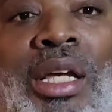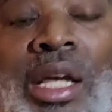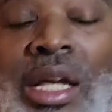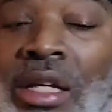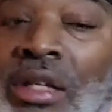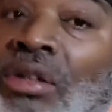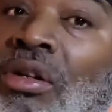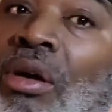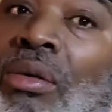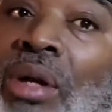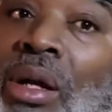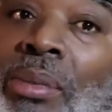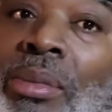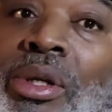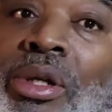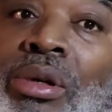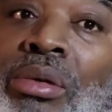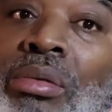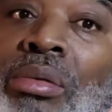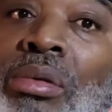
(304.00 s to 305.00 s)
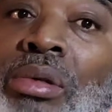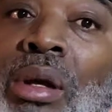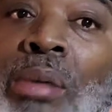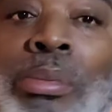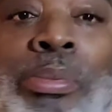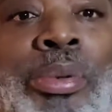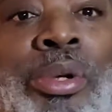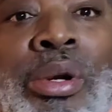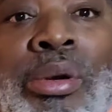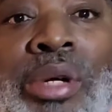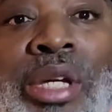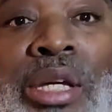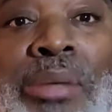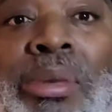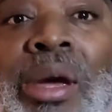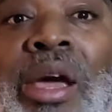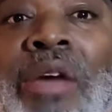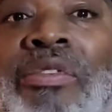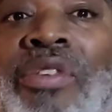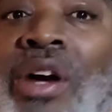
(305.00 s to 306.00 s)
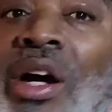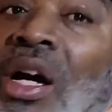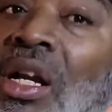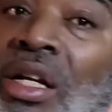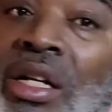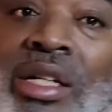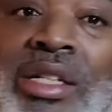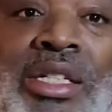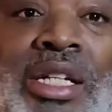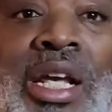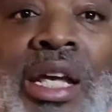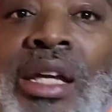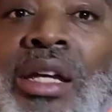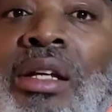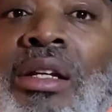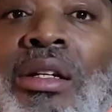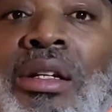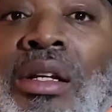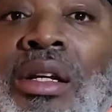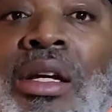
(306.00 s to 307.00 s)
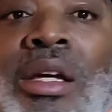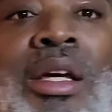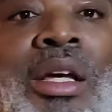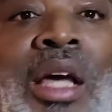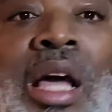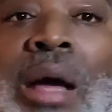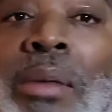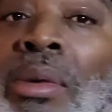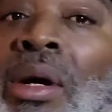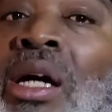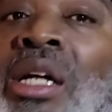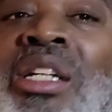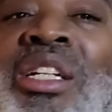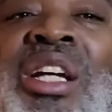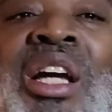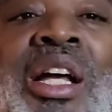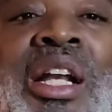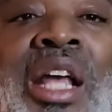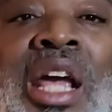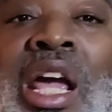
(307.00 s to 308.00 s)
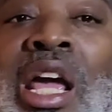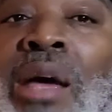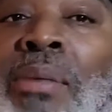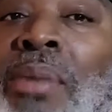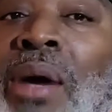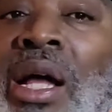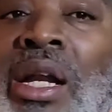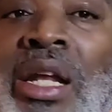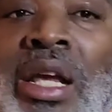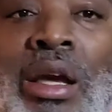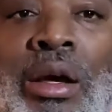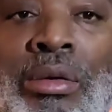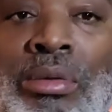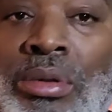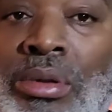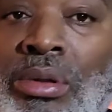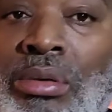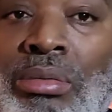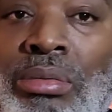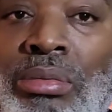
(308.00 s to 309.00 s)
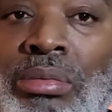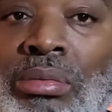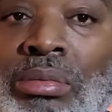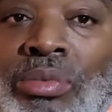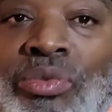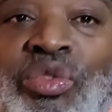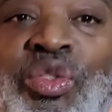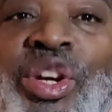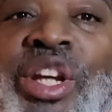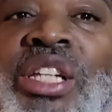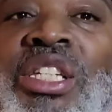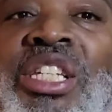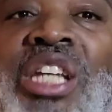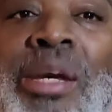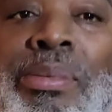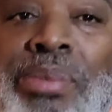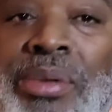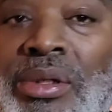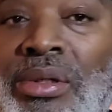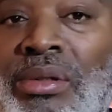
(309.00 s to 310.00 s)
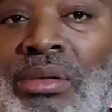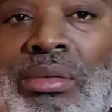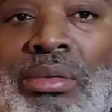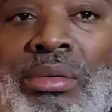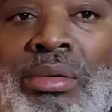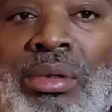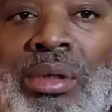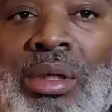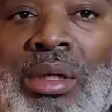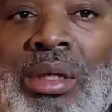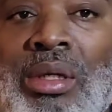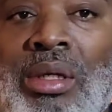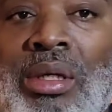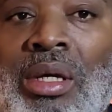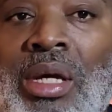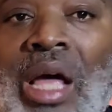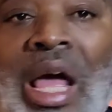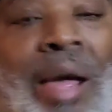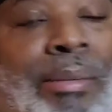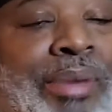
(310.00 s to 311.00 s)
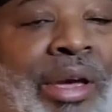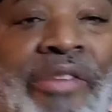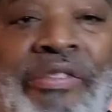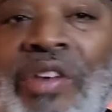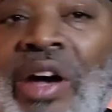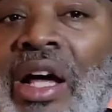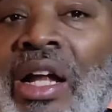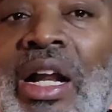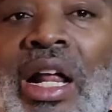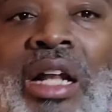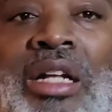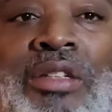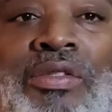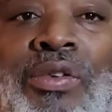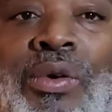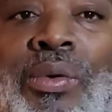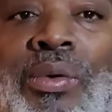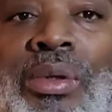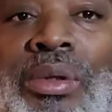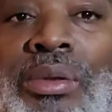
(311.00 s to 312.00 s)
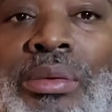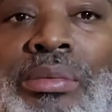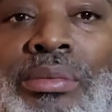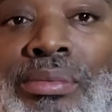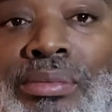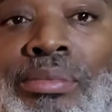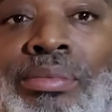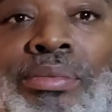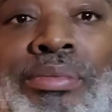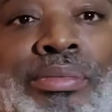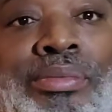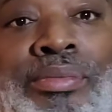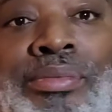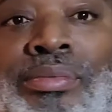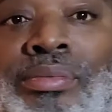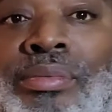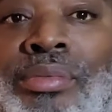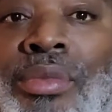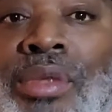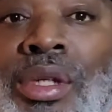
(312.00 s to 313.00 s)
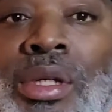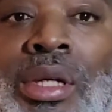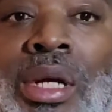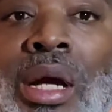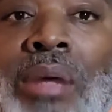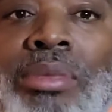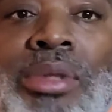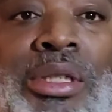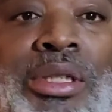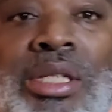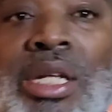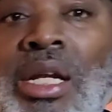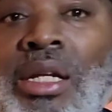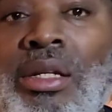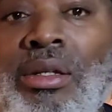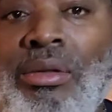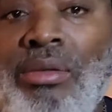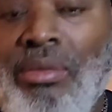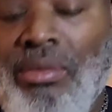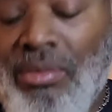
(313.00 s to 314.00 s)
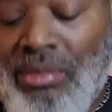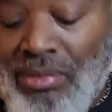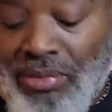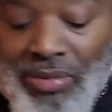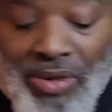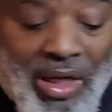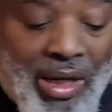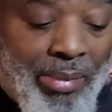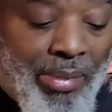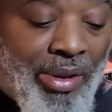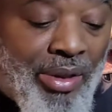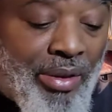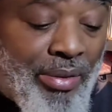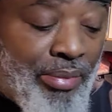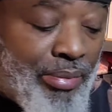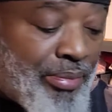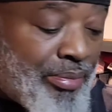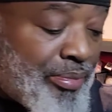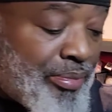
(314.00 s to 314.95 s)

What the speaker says: And you know what I'm going to do? I'm going to put on eBay for $110. I'm going to undercut everybody else. Free shipping. I pay $5 for it. I'm just telling you what I'm going to do.